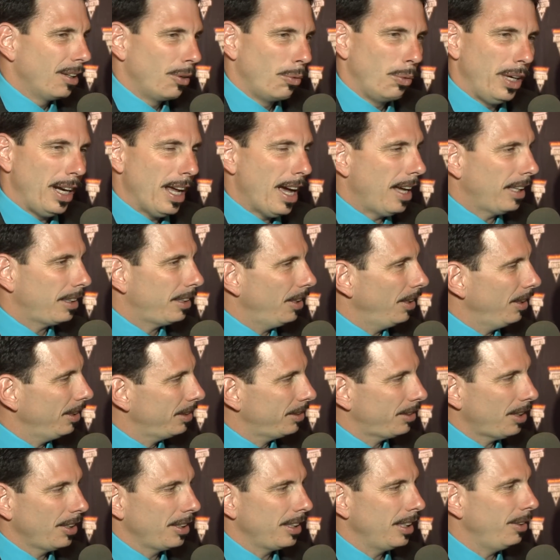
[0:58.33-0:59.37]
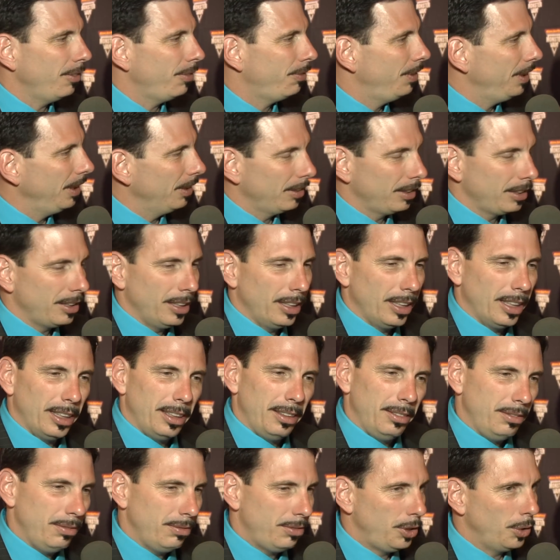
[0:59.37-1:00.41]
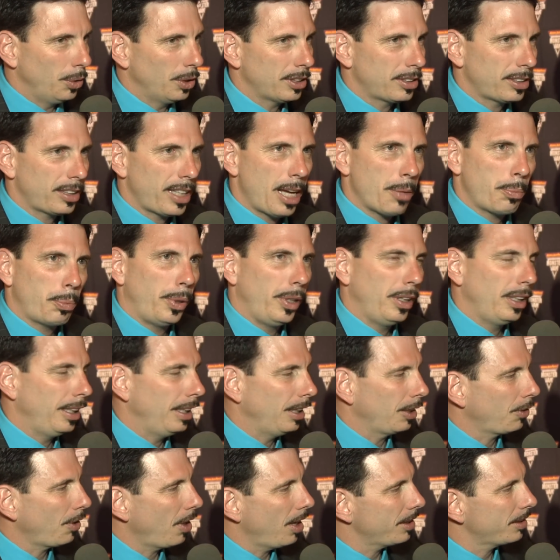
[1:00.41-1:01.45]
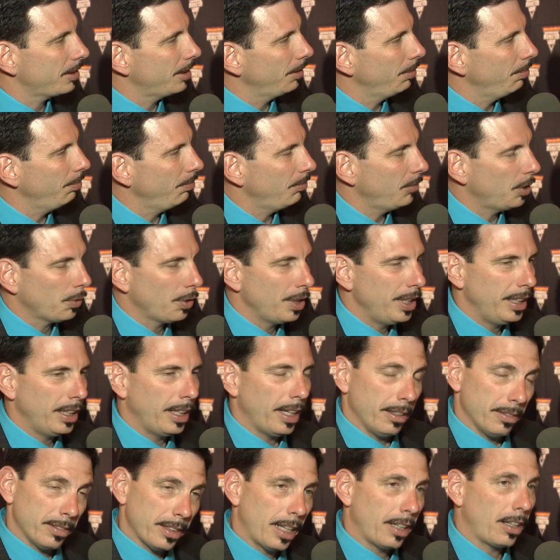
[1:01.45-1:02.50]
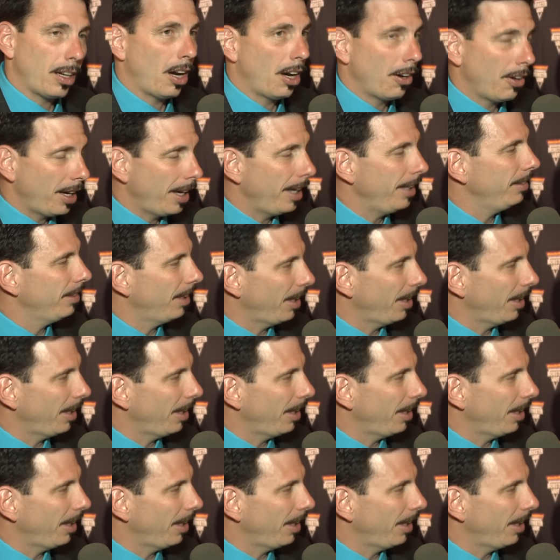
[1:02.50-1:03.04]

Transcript: Went out there, started getting feeling good, doing a slap wheelie across the arena. I was like, all right,